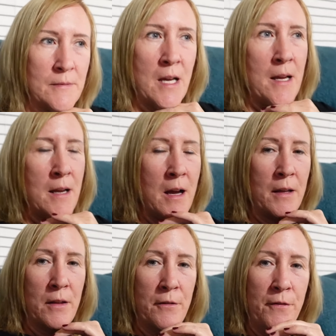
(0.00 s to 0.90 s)
I
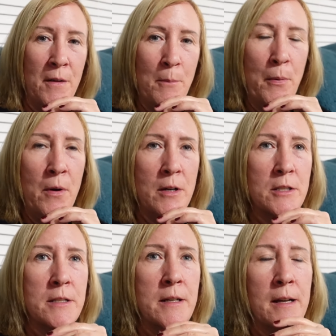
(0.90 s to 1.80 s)
got the front
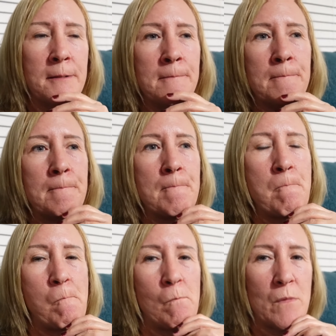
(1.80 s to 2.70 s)
porch done.
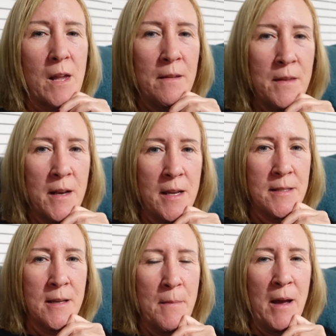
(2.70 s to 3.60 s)
And then I
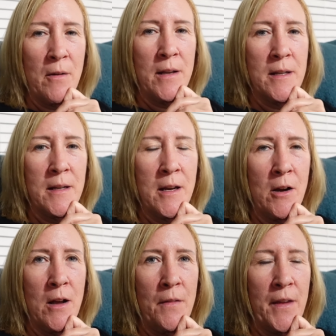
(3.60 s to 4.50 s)
somehow ended here
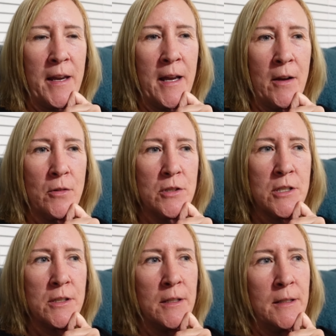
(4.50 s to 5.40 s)
on the
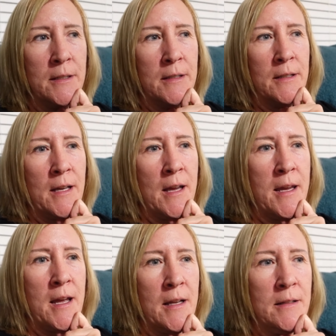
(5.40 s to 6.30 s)
couch
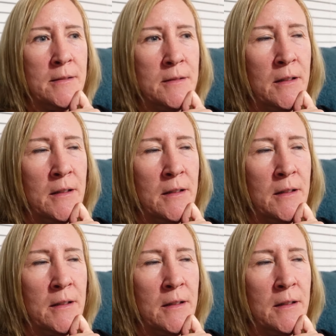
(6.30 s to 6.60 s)
again.